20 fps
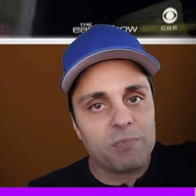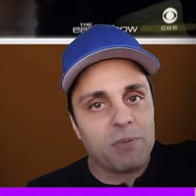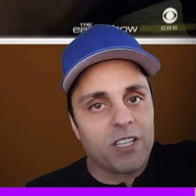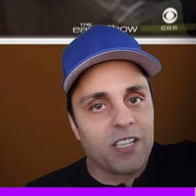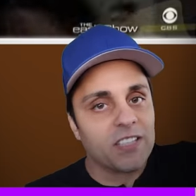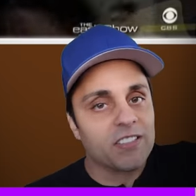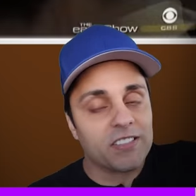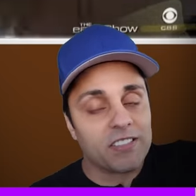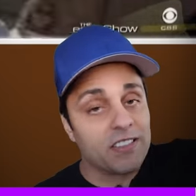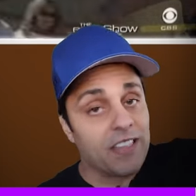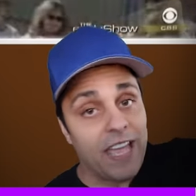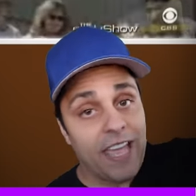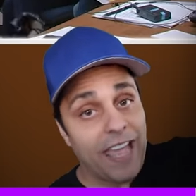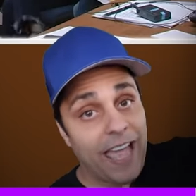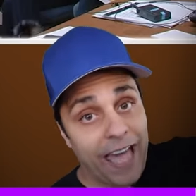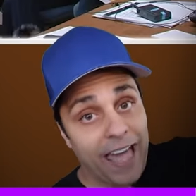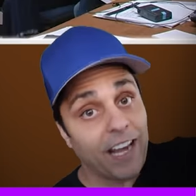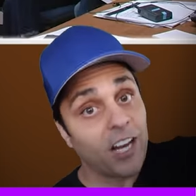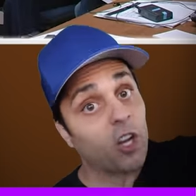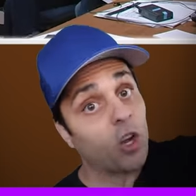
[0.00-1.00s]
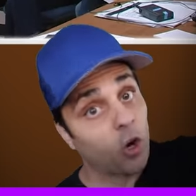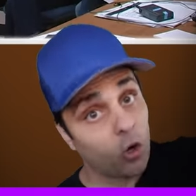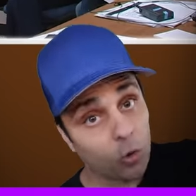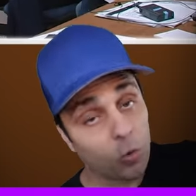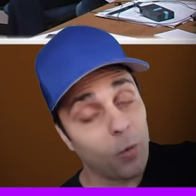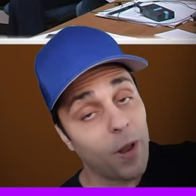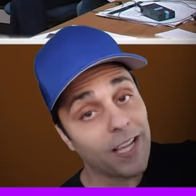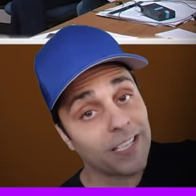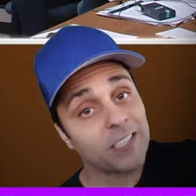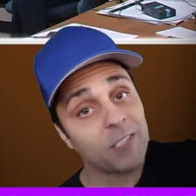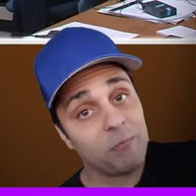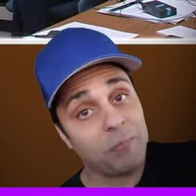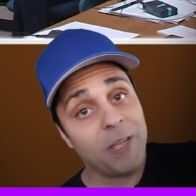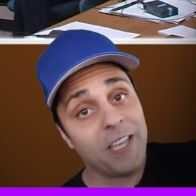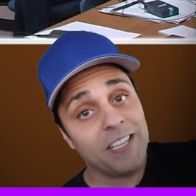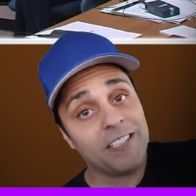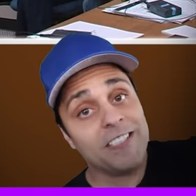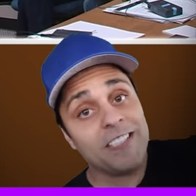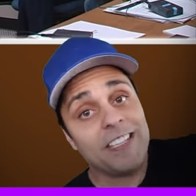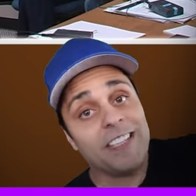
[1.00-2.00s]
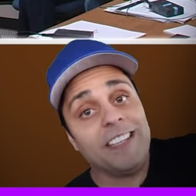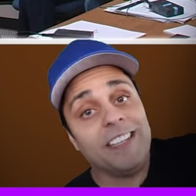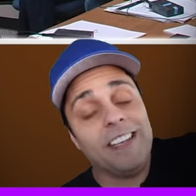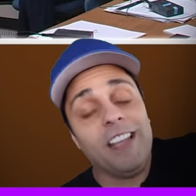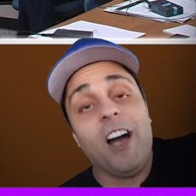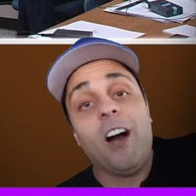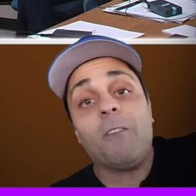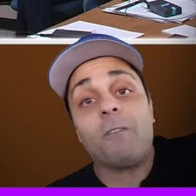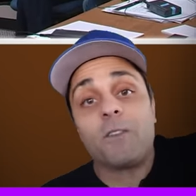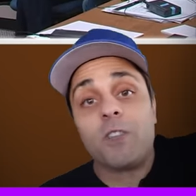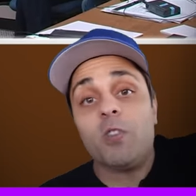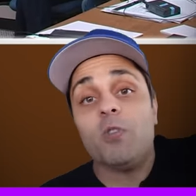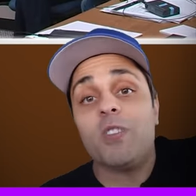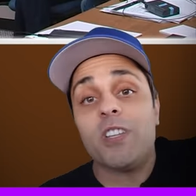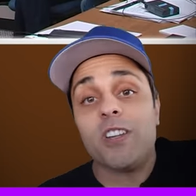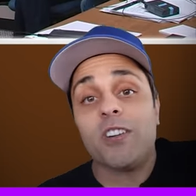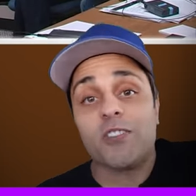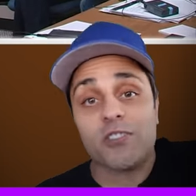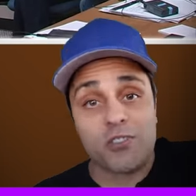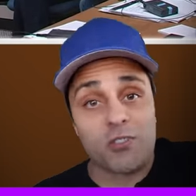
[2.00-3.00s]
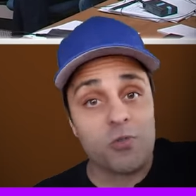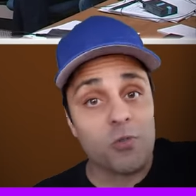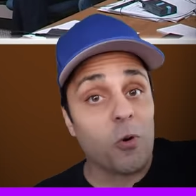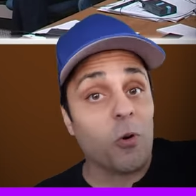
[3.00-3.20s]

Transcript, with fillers: because they had a correct opinion a few years too